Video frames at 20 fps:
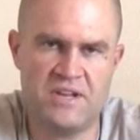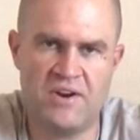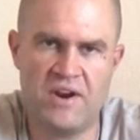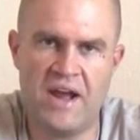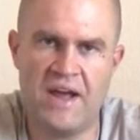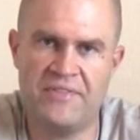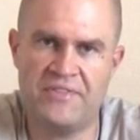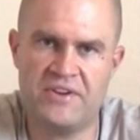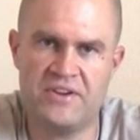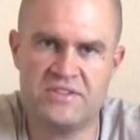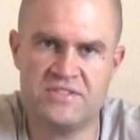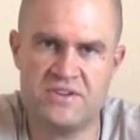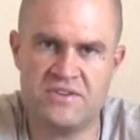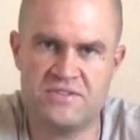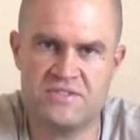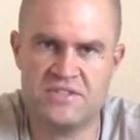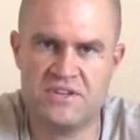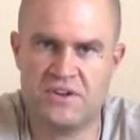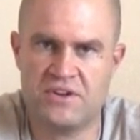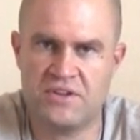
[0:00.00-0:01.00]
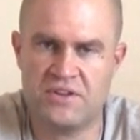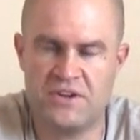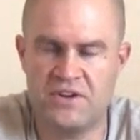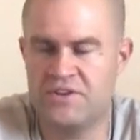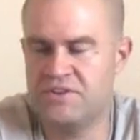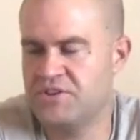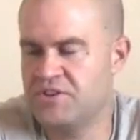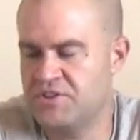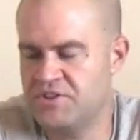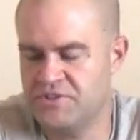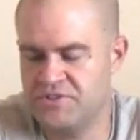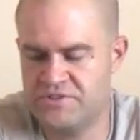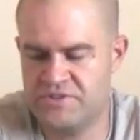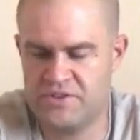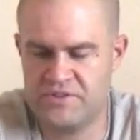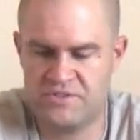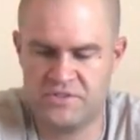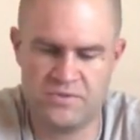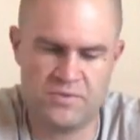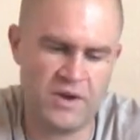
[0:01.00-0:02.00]
that are out there. As long as they're cleared, you can use
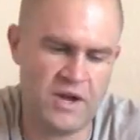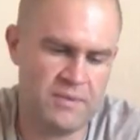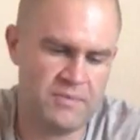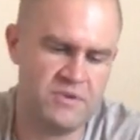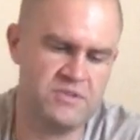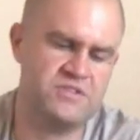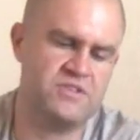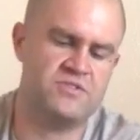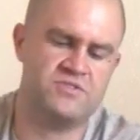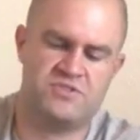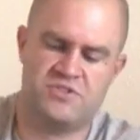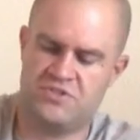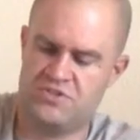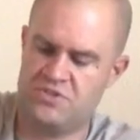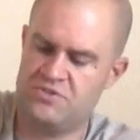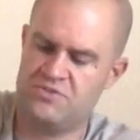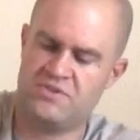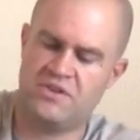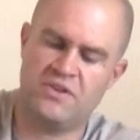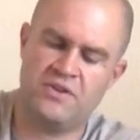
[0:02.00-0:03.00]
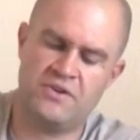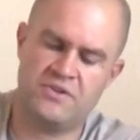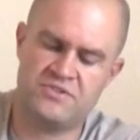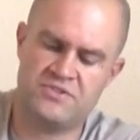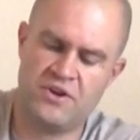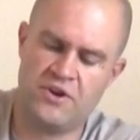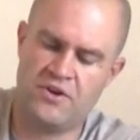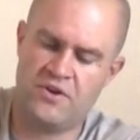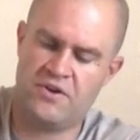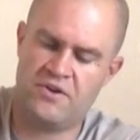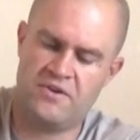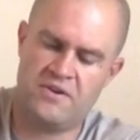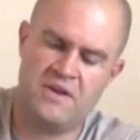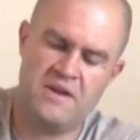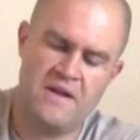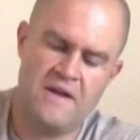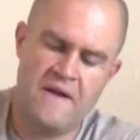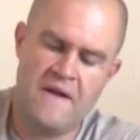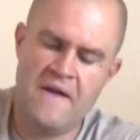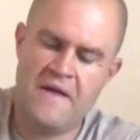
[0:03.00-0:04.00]
those as well. Most of those just use a little
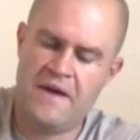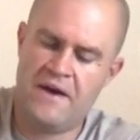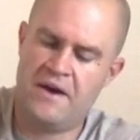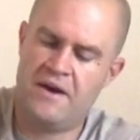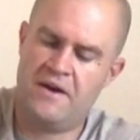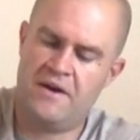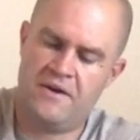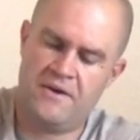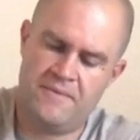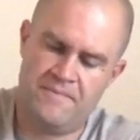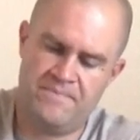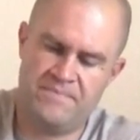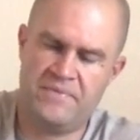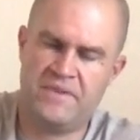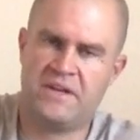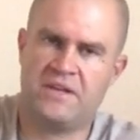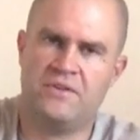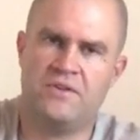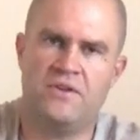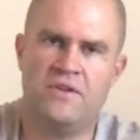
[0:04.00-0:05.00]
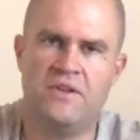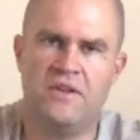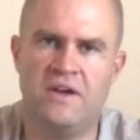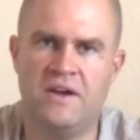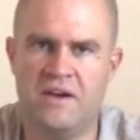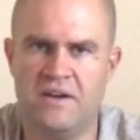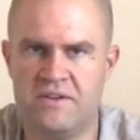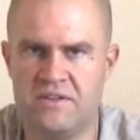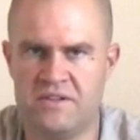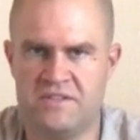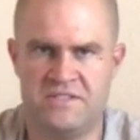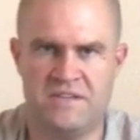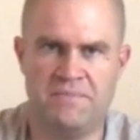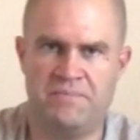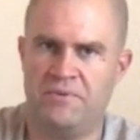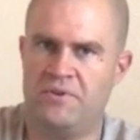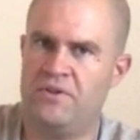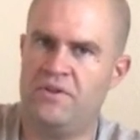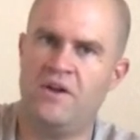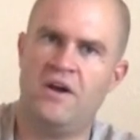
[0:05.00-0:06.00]
turn, a
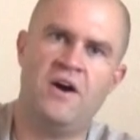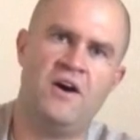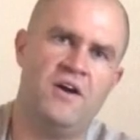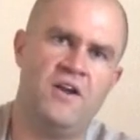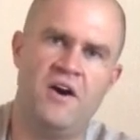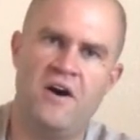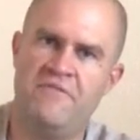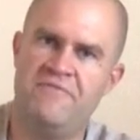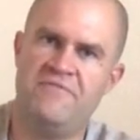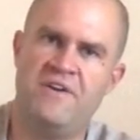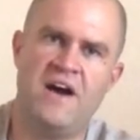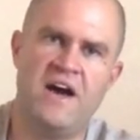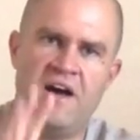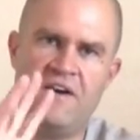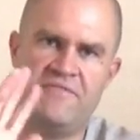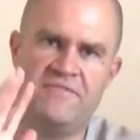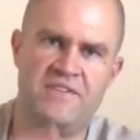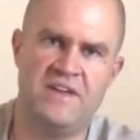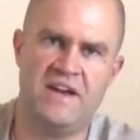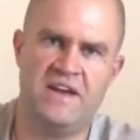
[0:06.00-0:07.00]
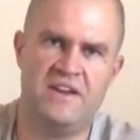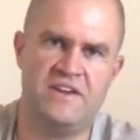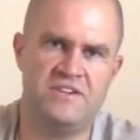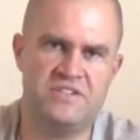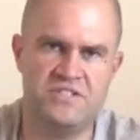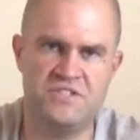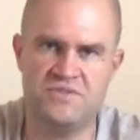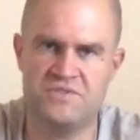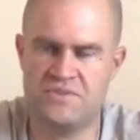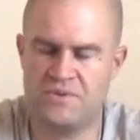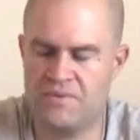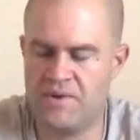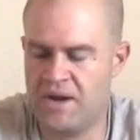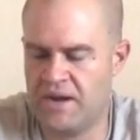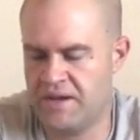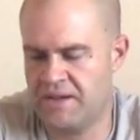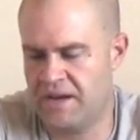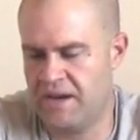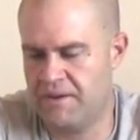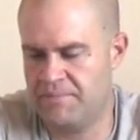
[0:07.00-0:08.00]
simple on-off valve that shoots the
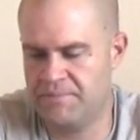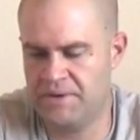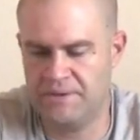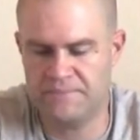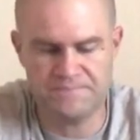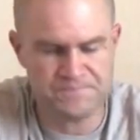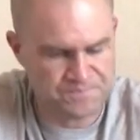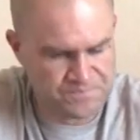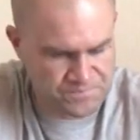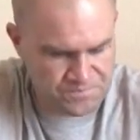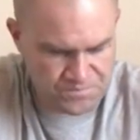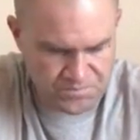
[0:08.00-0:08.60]
rocket out. But